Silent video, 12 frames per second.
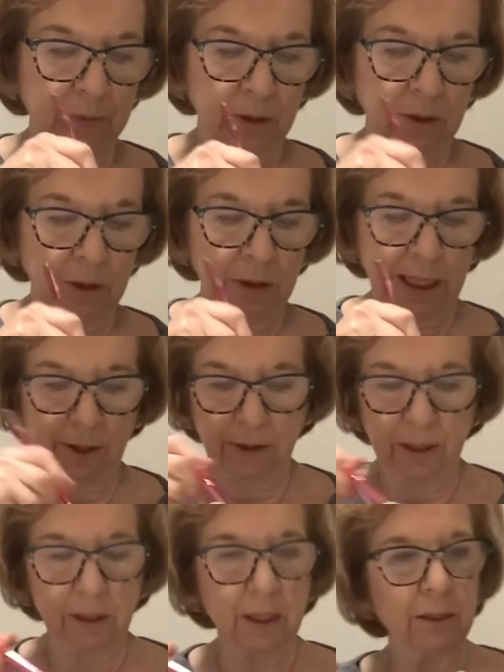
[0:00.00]
to layer
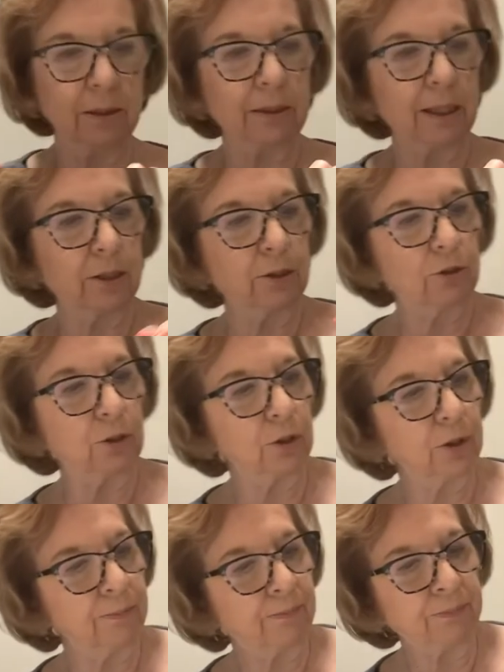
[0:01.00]
your colors like you should.